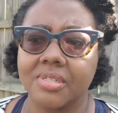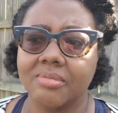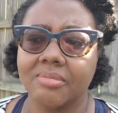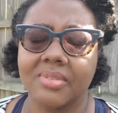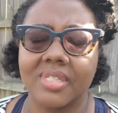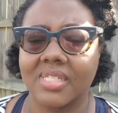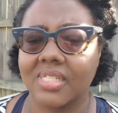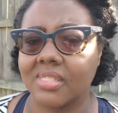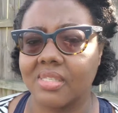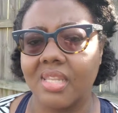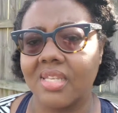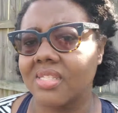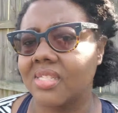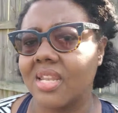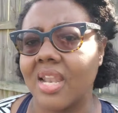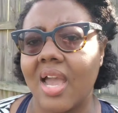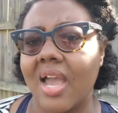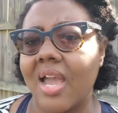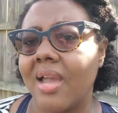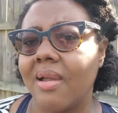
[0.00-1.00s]
That's
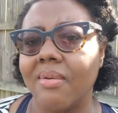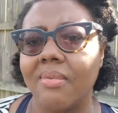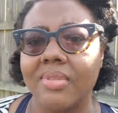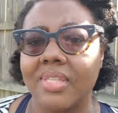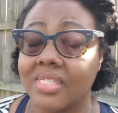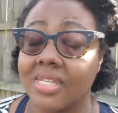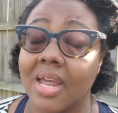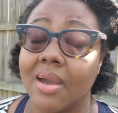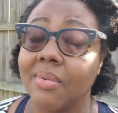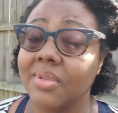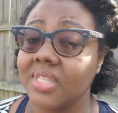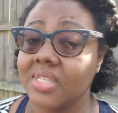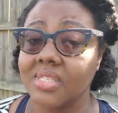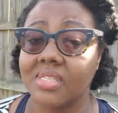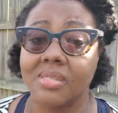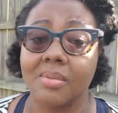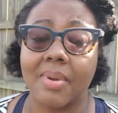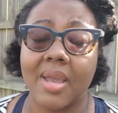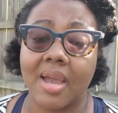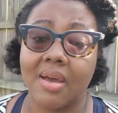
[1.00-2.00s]
not what this is
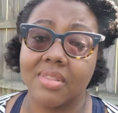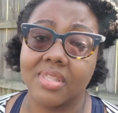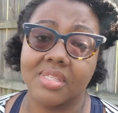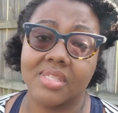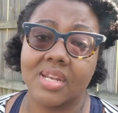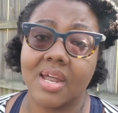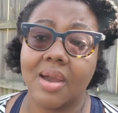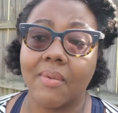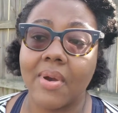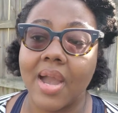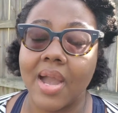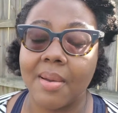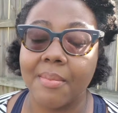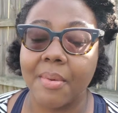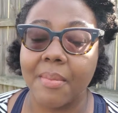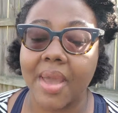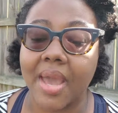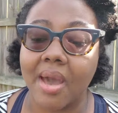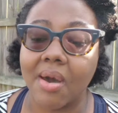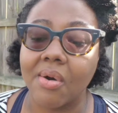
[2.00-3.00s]
about. That's not what I'm
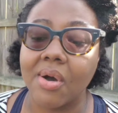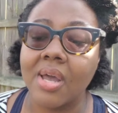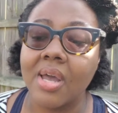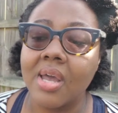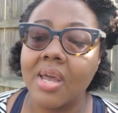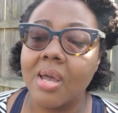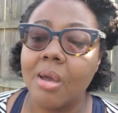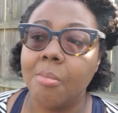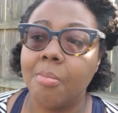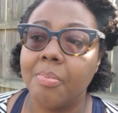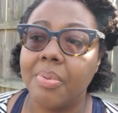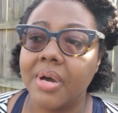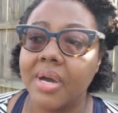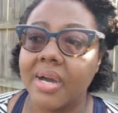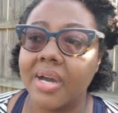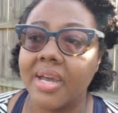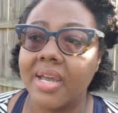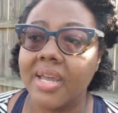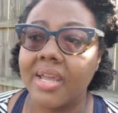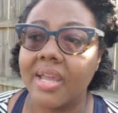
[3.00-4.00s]
about.
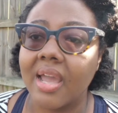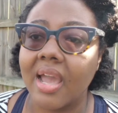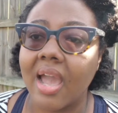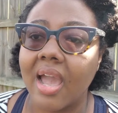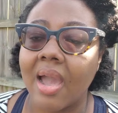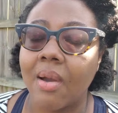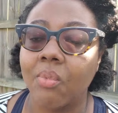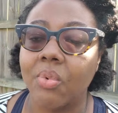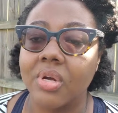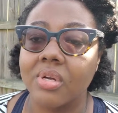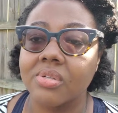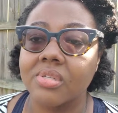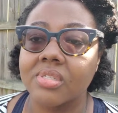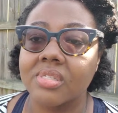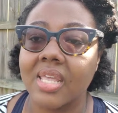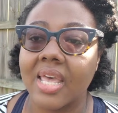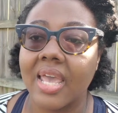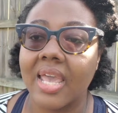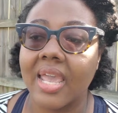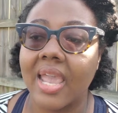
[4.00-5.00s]
But I will
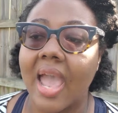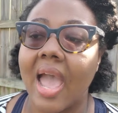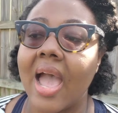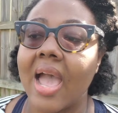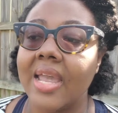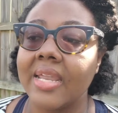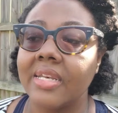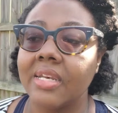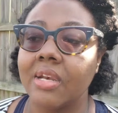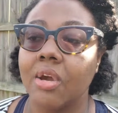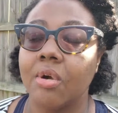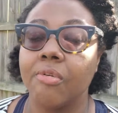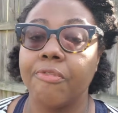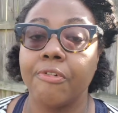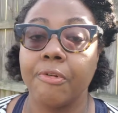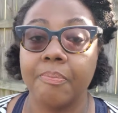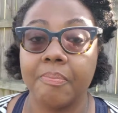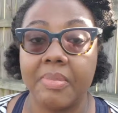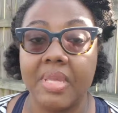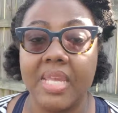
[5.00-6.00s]
say, I know for
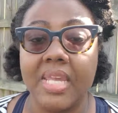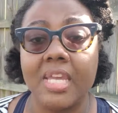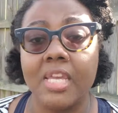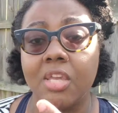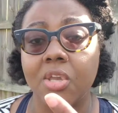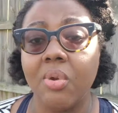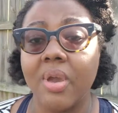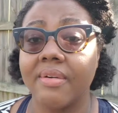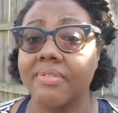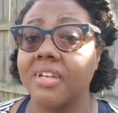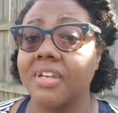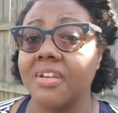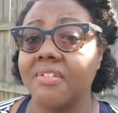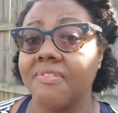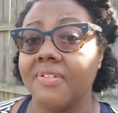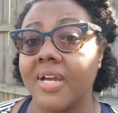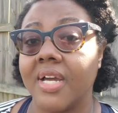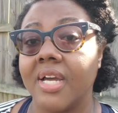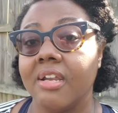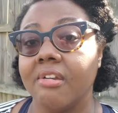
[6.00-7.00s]
me, and you have to
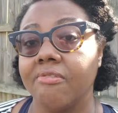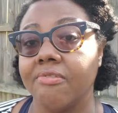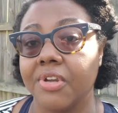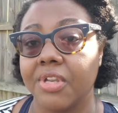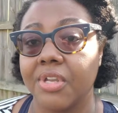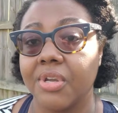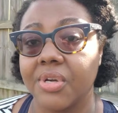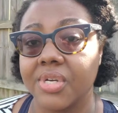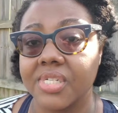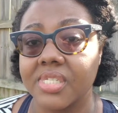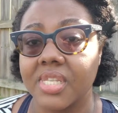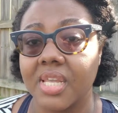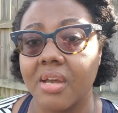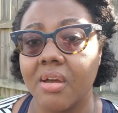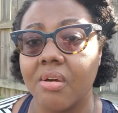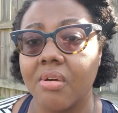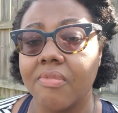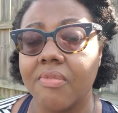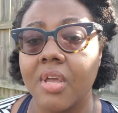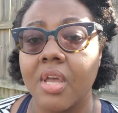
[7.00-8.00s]
define for yourself
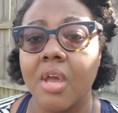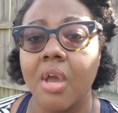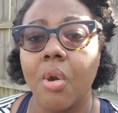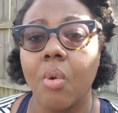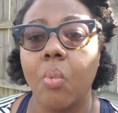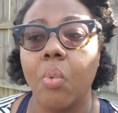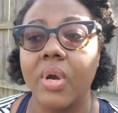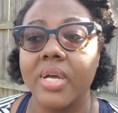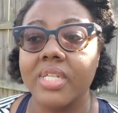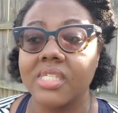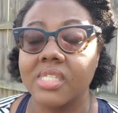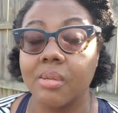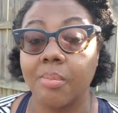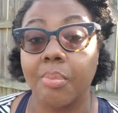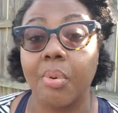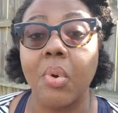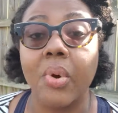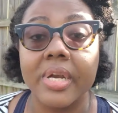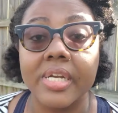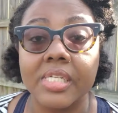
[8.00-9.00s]
what's
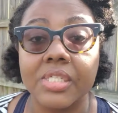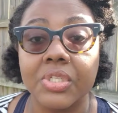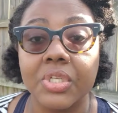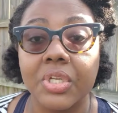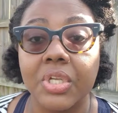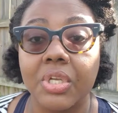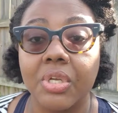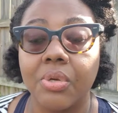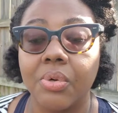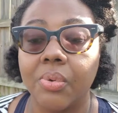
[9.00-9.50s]
important to you.